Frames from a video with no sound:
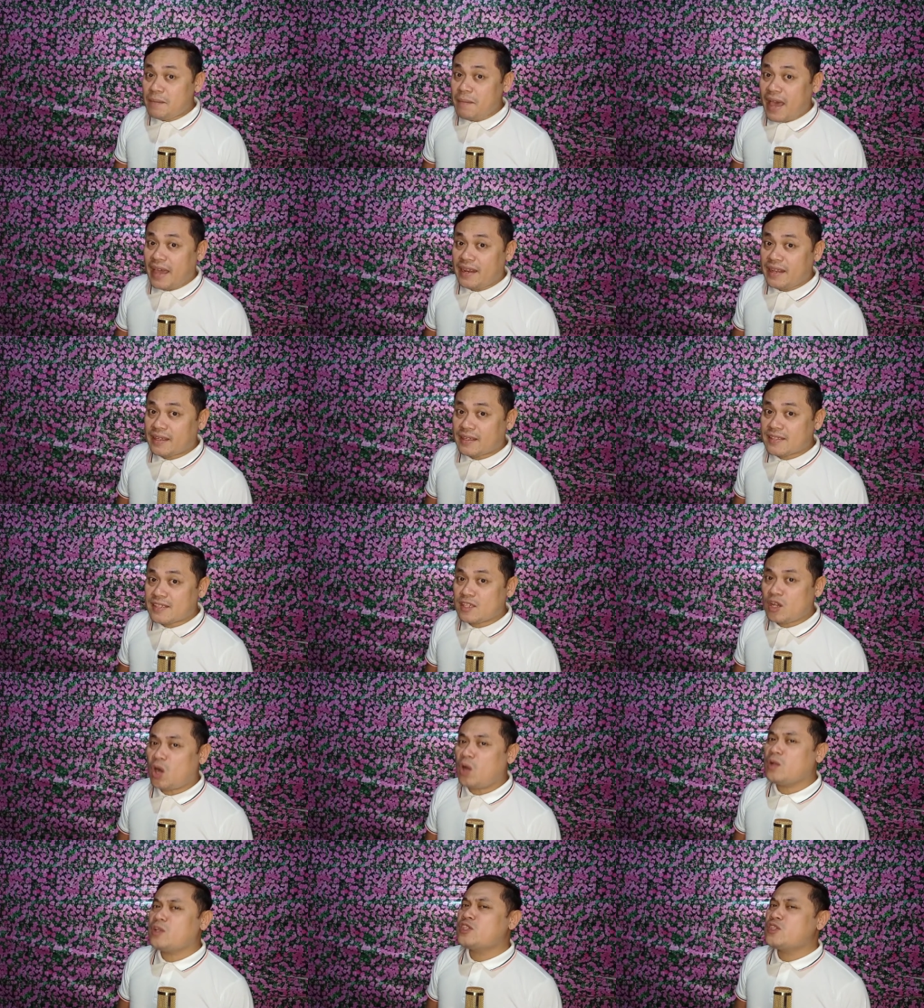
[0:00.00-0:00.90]

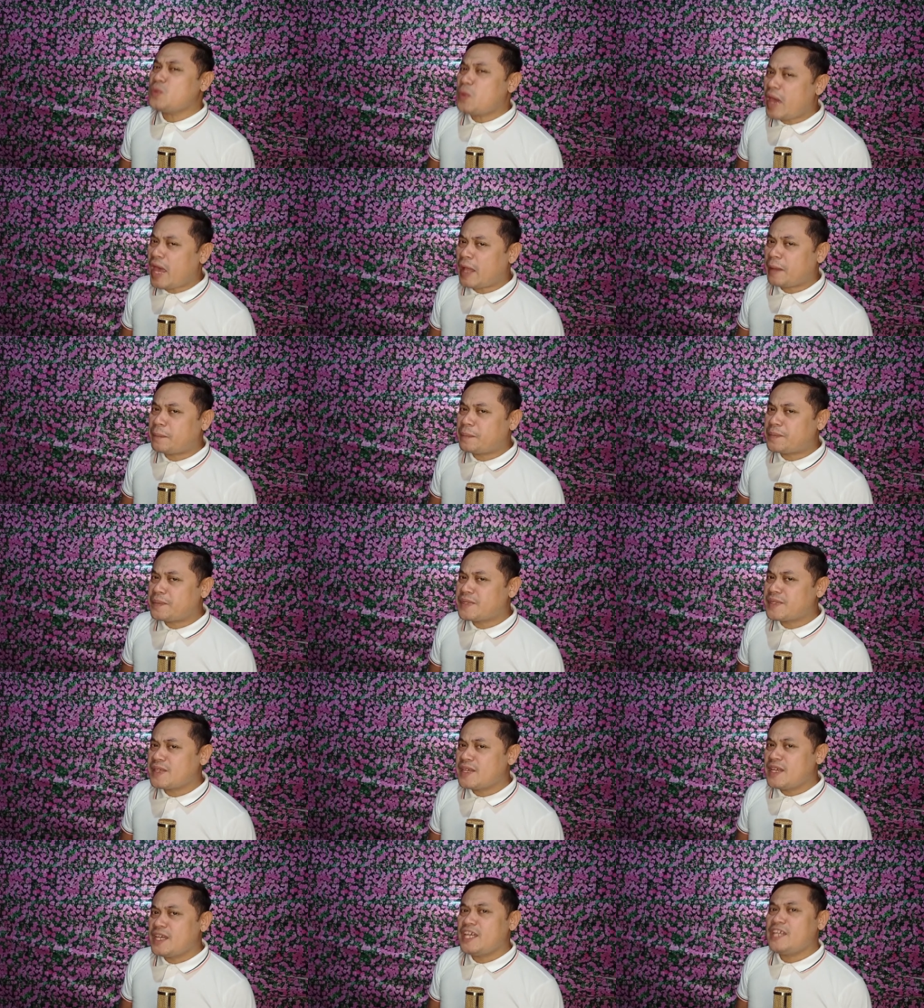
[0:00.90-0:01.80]
Mathematics also
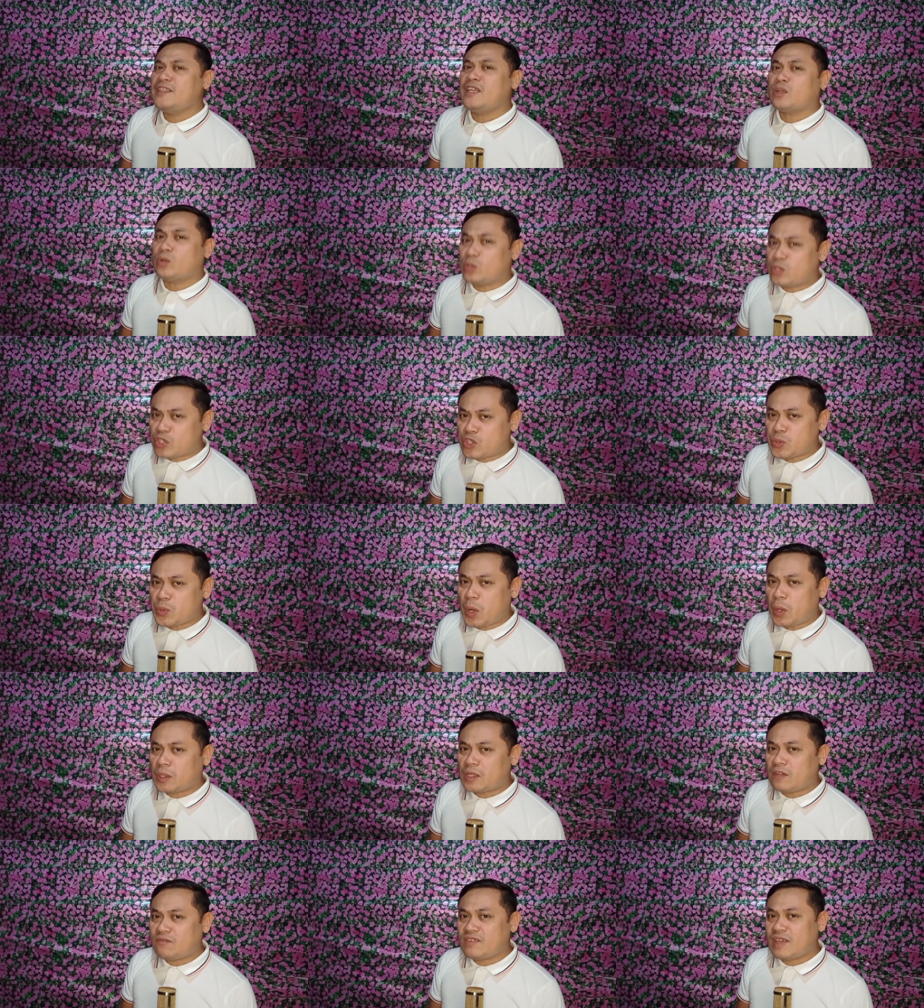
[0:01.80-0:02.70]
helps in the
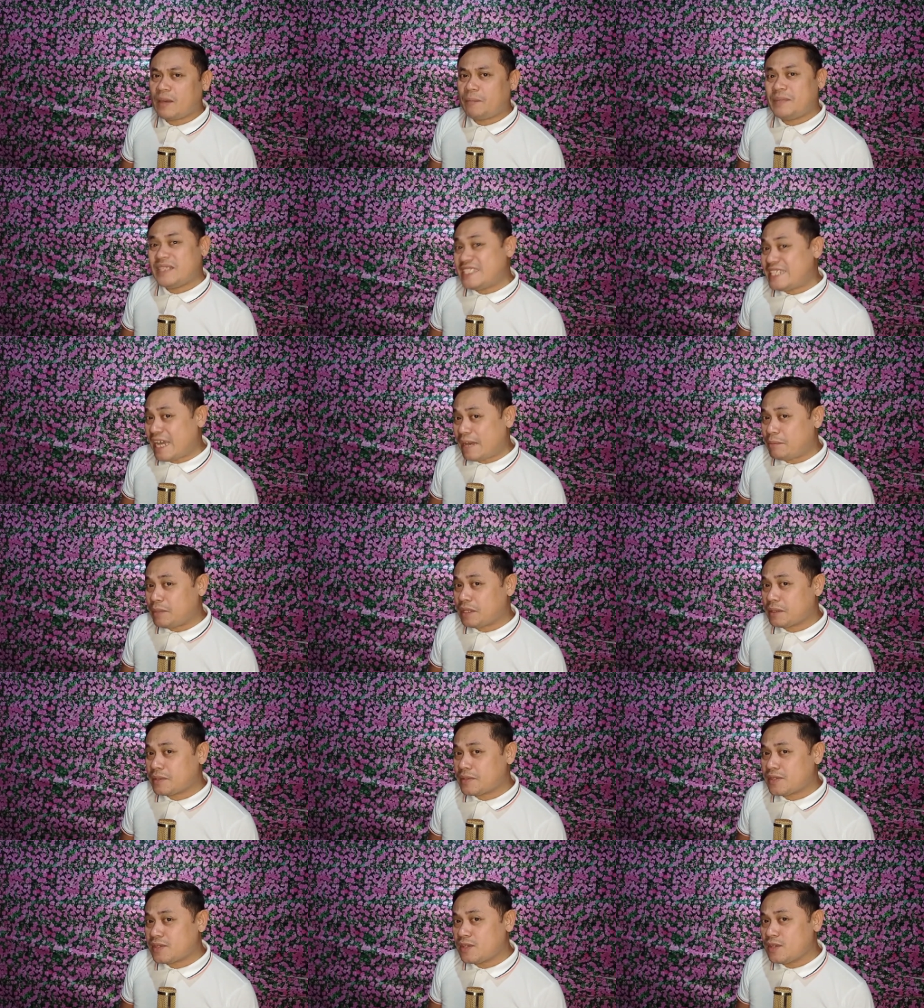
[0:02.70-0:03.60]
control of
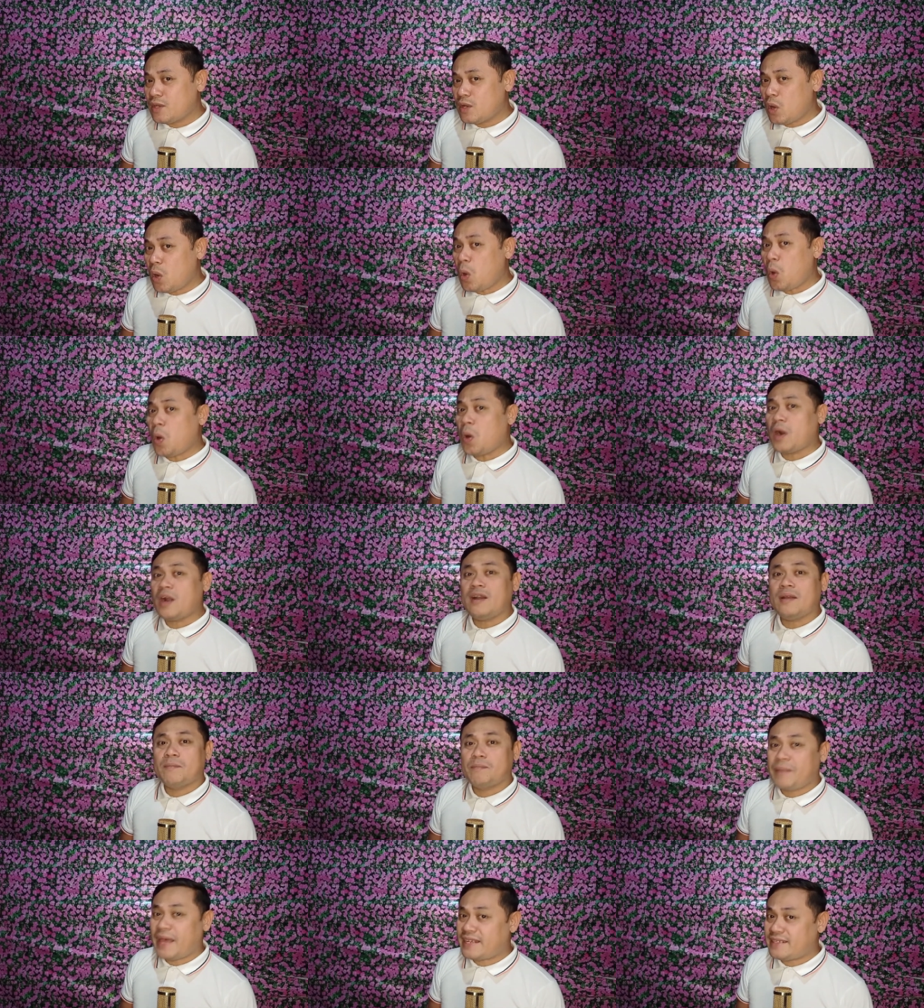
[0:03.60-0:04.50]
epidemics
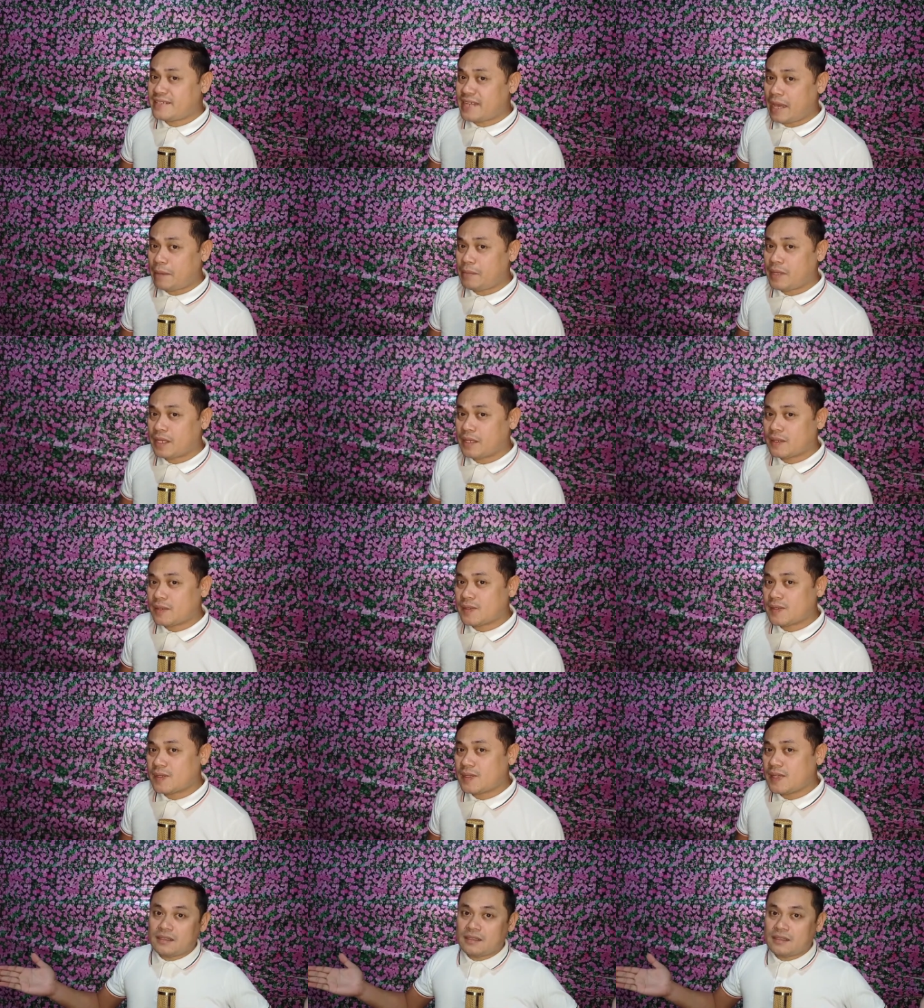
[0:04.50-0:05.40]
or
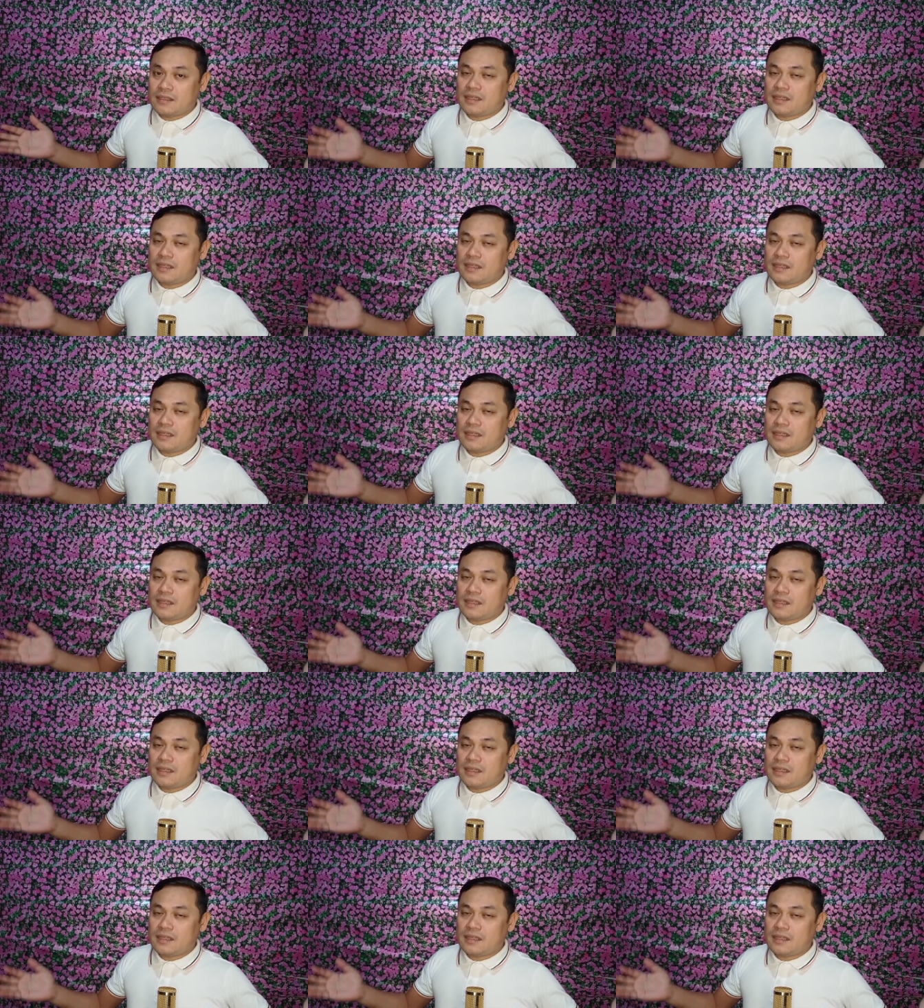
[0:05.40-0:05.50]
pandemics,